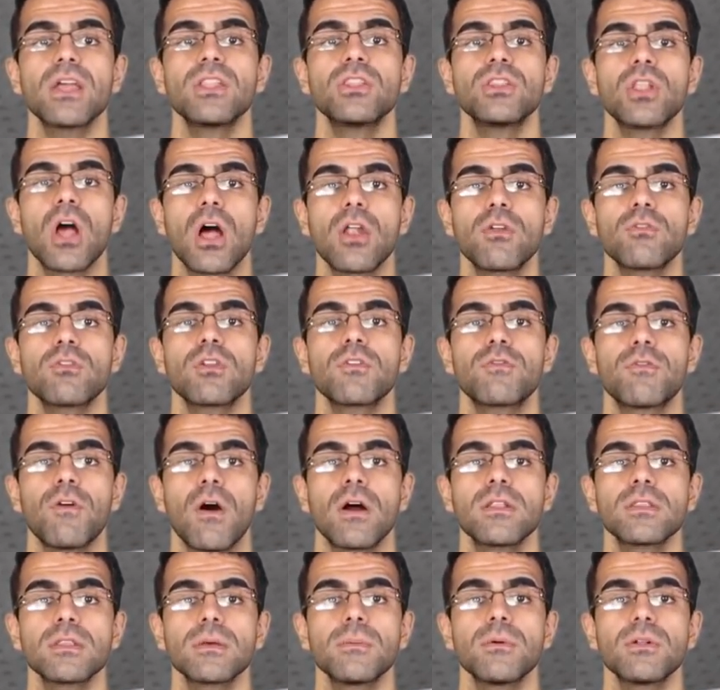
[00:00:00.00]
a
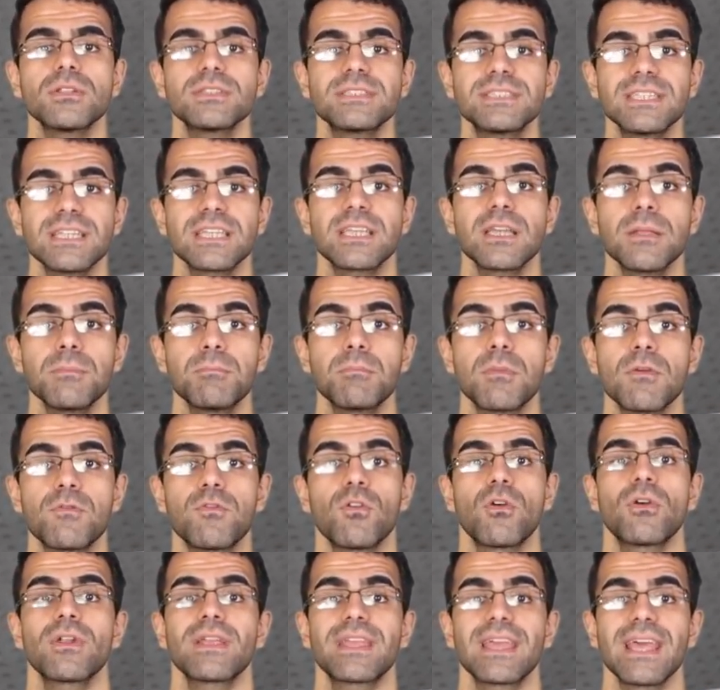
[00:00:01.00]
non-refundable ticket
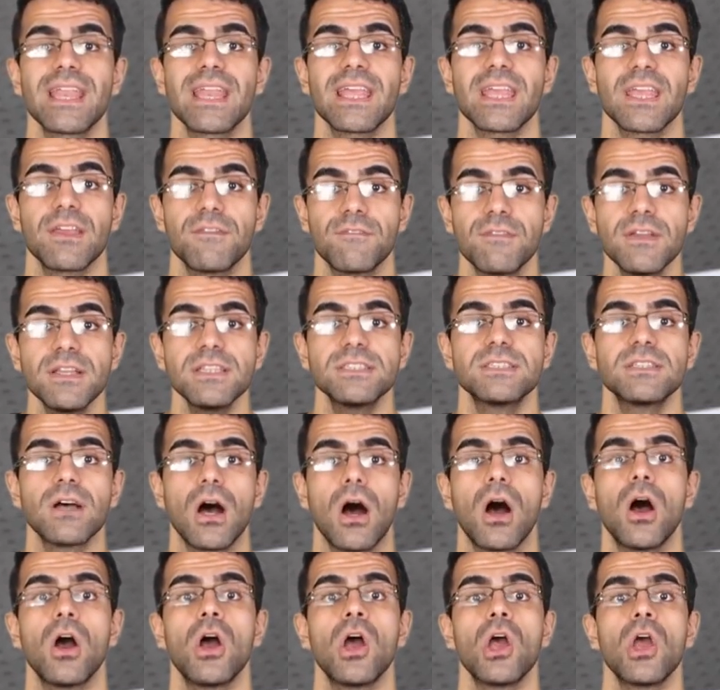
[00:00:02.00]
before getting a
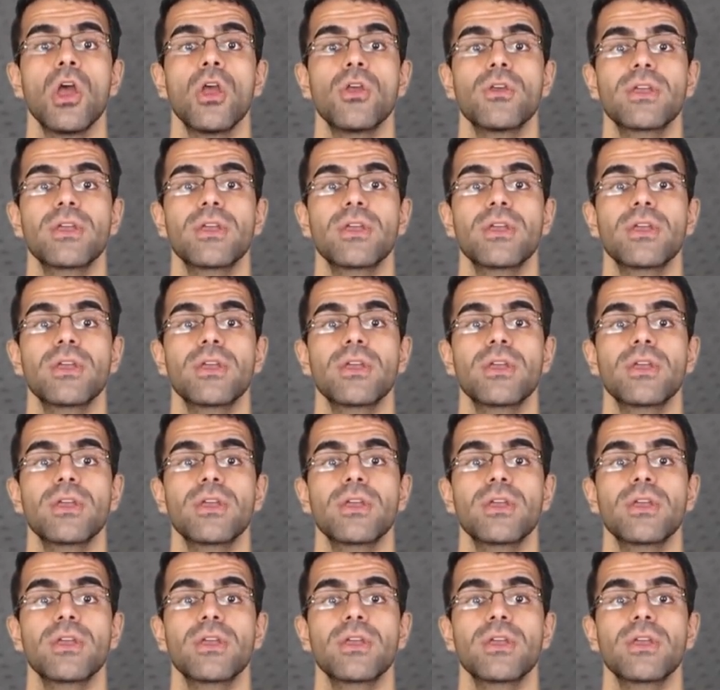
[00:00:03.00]
visa,